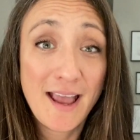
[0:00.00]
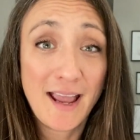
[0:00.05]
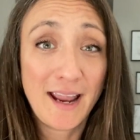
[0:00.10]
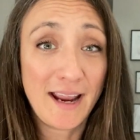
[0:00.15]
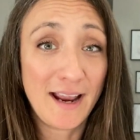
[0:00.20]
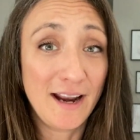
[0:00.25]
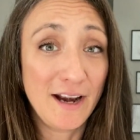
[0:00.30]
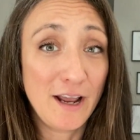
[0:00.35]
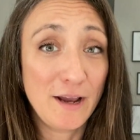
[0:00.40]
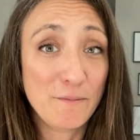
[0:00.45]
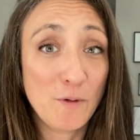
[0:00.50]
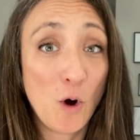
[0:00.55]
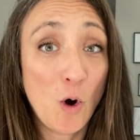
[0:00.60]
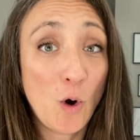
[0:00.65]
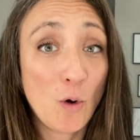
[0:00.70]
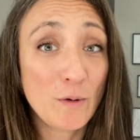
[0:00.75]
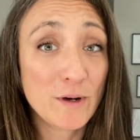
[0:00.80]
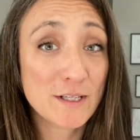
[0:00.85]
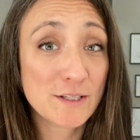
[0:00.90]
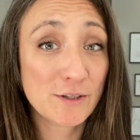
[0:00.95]
and I'm
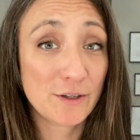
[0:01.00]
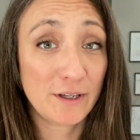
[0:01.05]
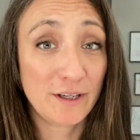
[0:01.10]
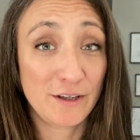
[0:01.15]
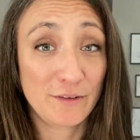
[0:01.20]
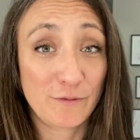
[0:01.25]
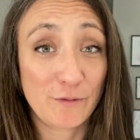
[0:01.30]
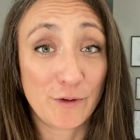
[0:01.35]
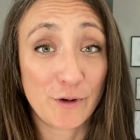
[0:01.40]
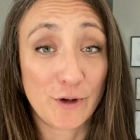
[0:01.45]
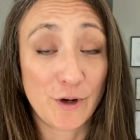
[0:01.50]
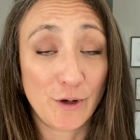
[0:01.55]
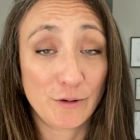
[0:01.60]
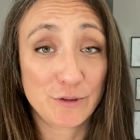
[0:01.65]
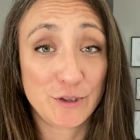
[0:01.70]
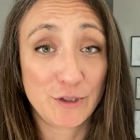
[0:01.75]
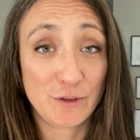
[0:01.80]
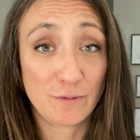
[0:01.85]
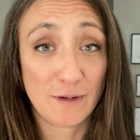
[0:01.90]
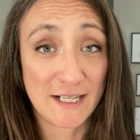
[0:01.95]
always looking for
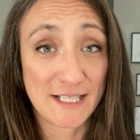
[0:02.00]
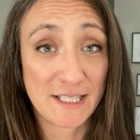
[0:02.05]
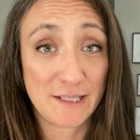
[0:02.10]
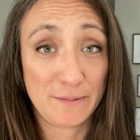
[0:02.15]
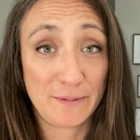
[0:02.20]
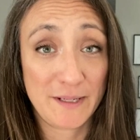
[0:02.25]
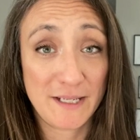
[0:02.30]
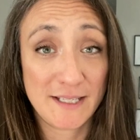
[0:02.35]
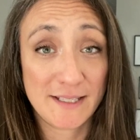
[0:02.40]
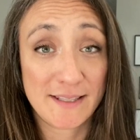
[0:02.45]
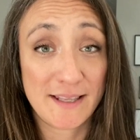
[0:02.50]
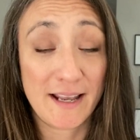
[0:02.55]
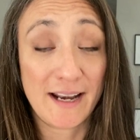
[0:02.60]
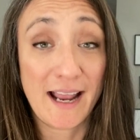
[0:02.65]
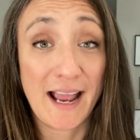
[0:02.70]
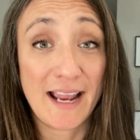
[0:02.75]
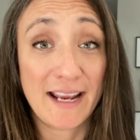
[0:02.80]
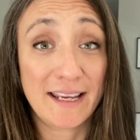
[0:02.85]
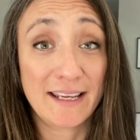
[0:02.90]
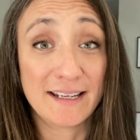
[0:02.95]
go-to recipes that
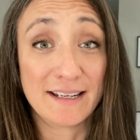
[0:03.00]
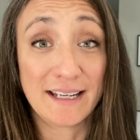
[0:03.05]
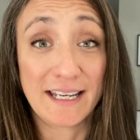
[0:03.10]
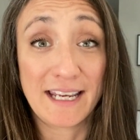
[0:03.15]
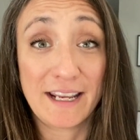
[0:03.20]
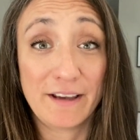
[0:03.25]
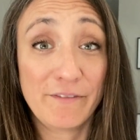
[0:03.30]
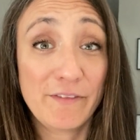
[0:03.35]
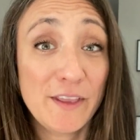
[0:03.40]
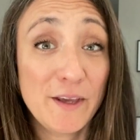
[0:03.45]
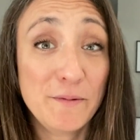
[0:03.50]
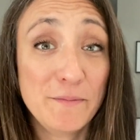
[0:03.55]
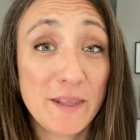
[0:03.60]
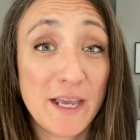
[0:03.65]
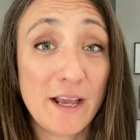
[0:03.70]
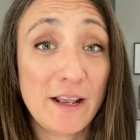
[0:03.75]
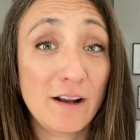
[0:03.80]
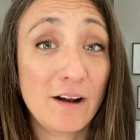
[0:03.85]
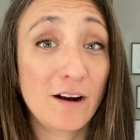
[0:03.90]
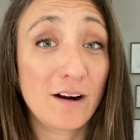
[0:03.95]
I can give them
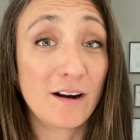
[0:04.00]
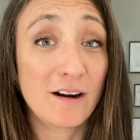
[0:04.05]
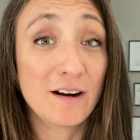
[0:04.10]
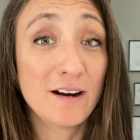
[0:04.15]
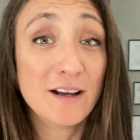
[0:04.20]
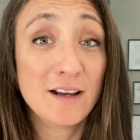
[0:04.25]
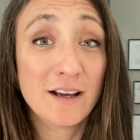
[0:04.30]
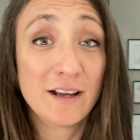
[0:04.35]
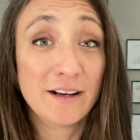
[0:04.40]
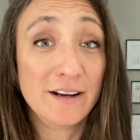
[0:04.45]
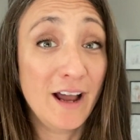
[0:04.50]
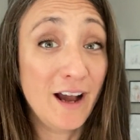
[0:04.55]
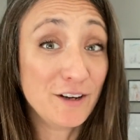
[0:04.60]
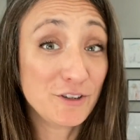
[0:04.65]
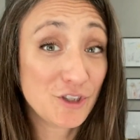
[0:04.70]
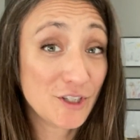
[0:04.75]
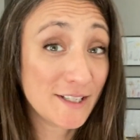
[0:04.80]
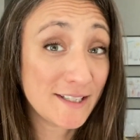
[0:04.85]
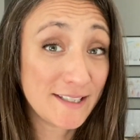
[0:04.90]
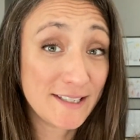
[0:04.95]
that are not
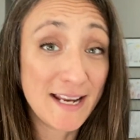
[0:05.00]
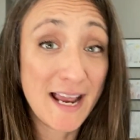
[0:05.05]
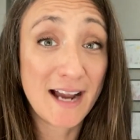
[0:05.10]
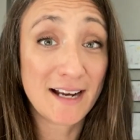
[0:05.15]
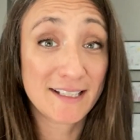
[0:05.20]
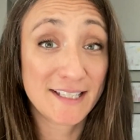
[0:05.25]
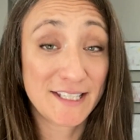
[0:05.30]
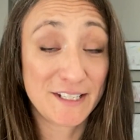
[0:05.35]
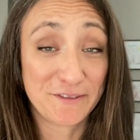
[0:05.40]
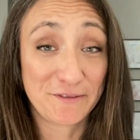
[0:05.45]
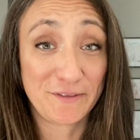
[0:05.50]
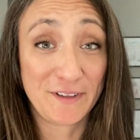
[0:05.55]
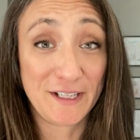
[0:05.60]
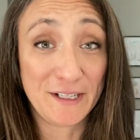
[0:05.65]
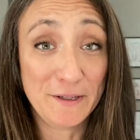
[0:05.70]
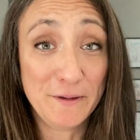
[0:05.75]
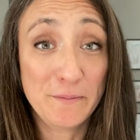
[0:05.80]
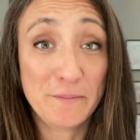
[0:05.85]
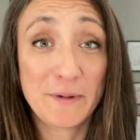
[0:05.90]
just snacks to feed them,